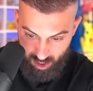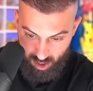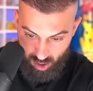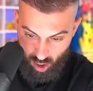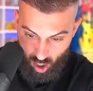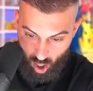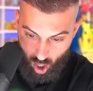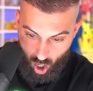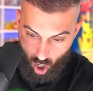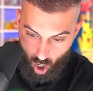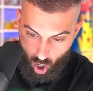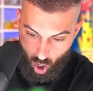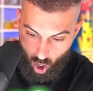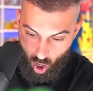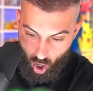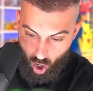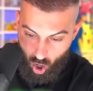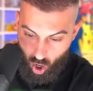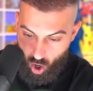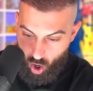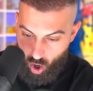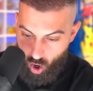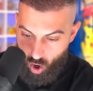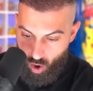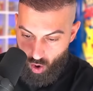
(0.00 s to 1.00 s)

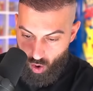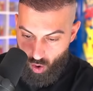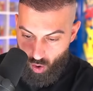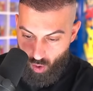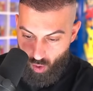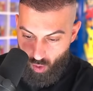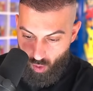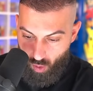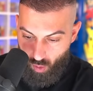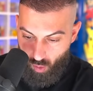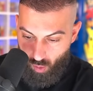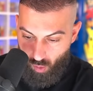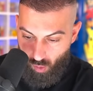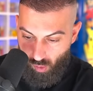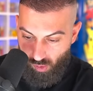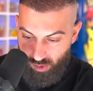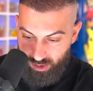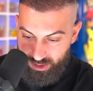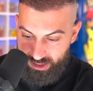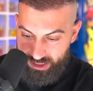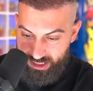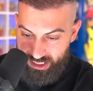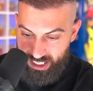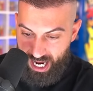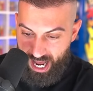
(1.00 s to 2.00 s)
Yo.
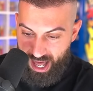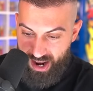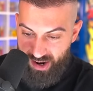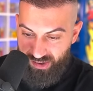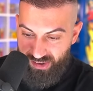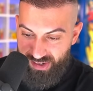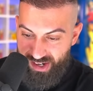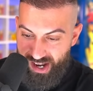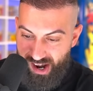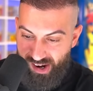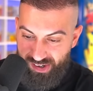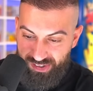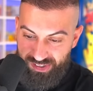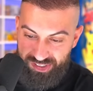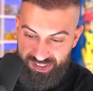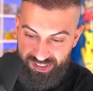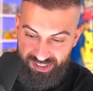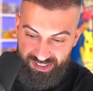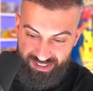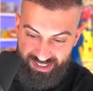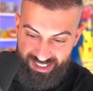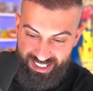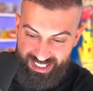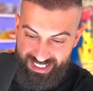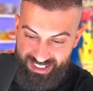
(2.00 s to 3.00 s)
See, I don't know,
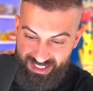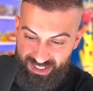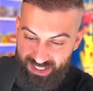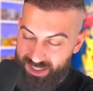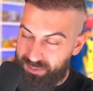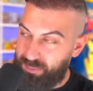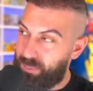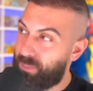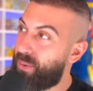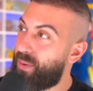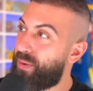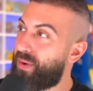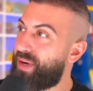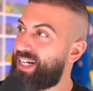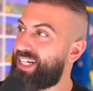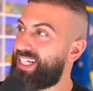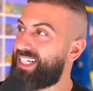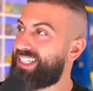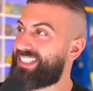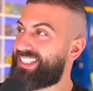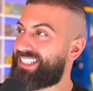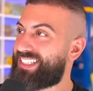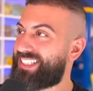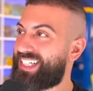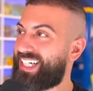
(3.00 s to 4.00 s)
dude. This looks
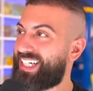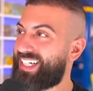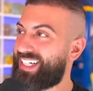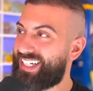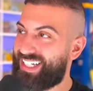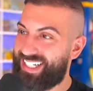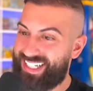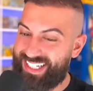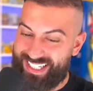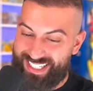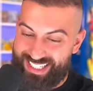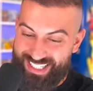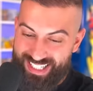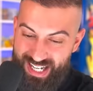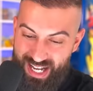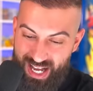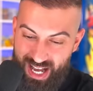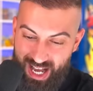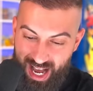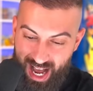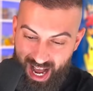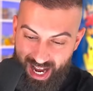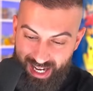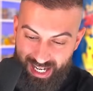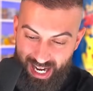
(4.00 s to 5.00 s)
pretty sick.
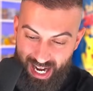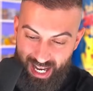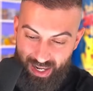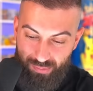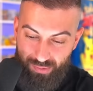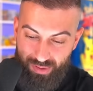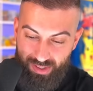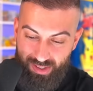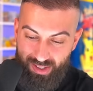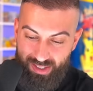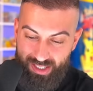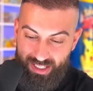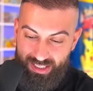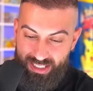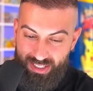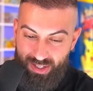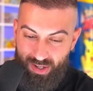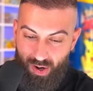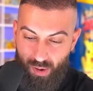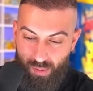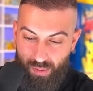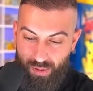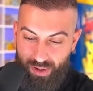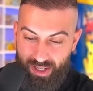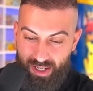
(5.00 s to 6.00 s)
I kind of want to look at the
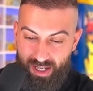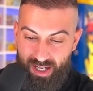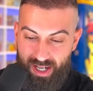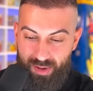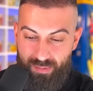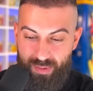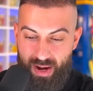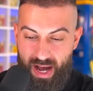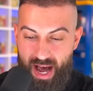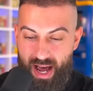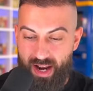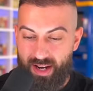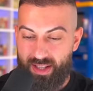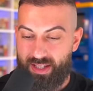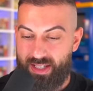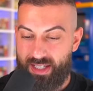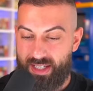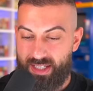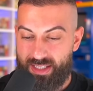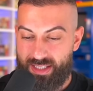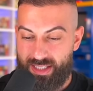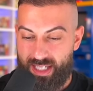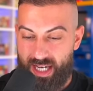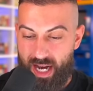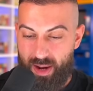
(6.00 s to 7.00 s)
artwork um, out of
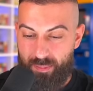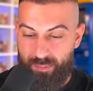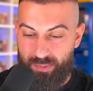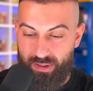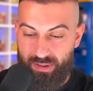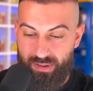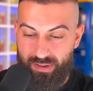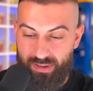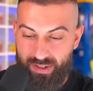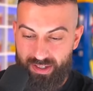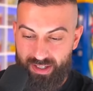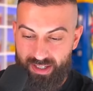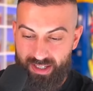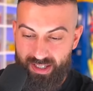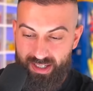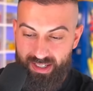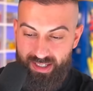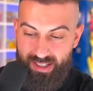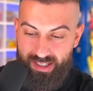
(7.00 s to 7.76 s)
the top loader.